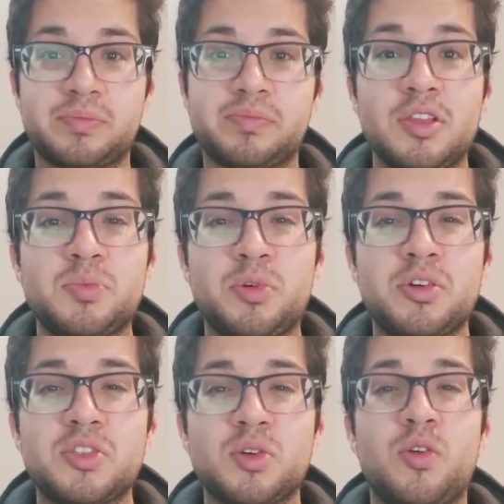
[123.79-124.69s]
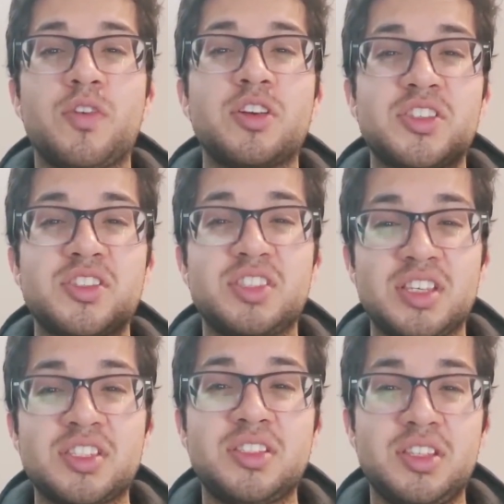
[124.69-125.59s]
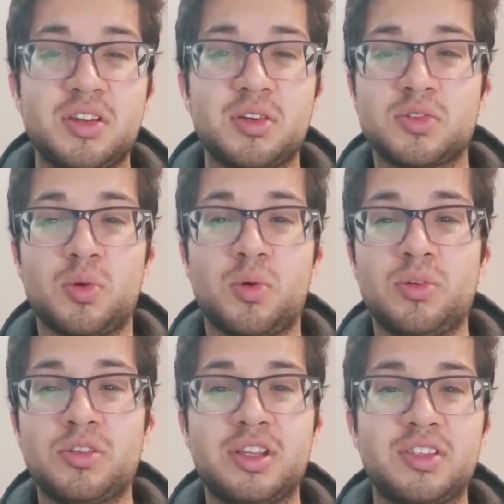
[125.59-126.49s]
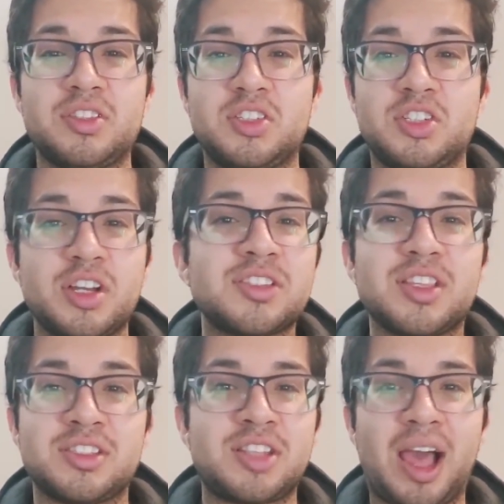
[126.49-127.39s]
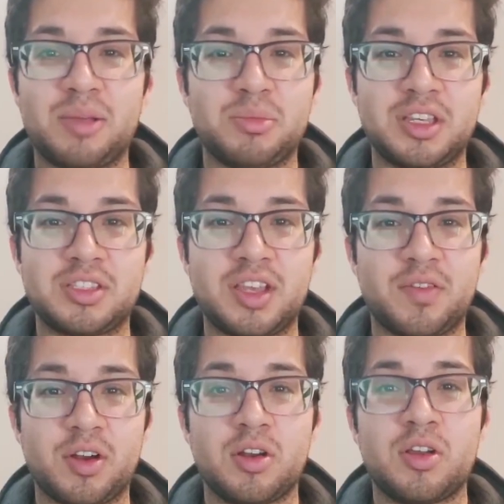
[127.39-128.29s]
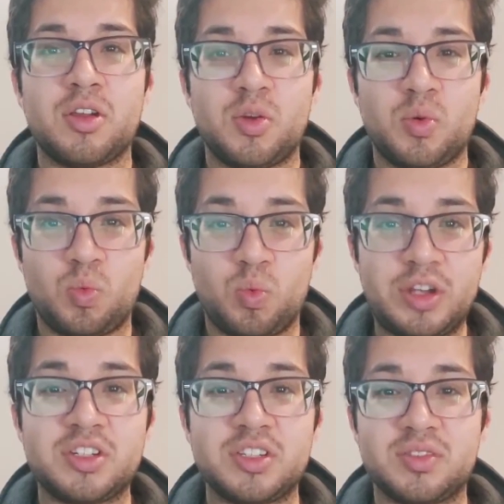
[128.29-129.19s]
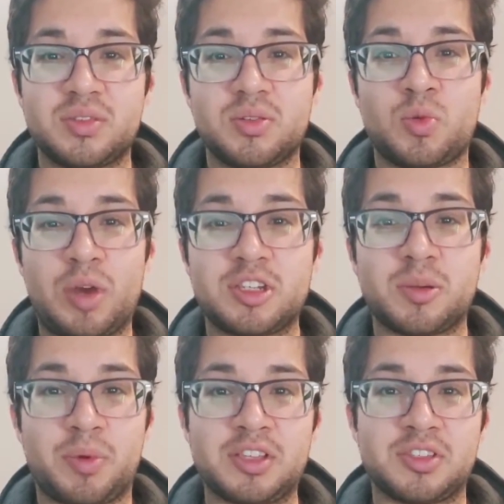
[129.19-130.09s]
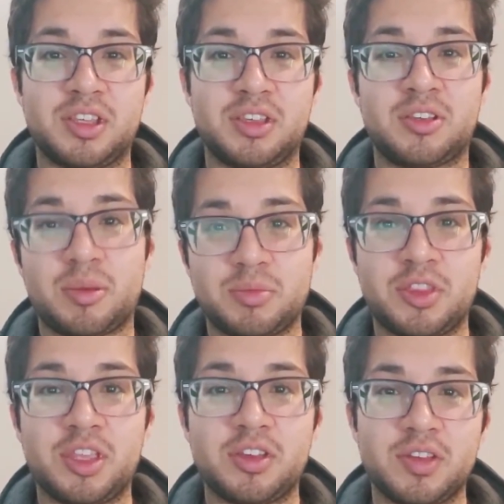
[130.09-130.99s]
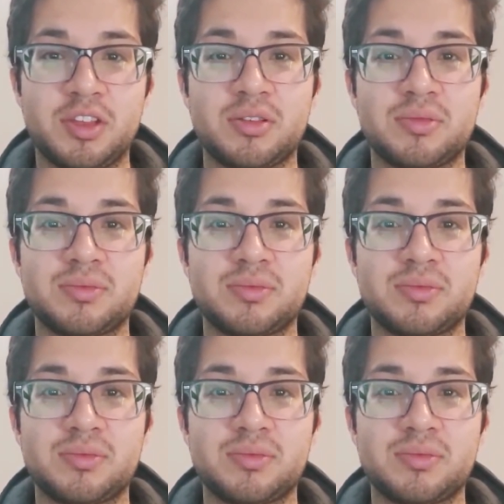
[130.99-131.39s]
This book is over 60 years old and is just as timely as ever, which is quite depressing, come to think of it.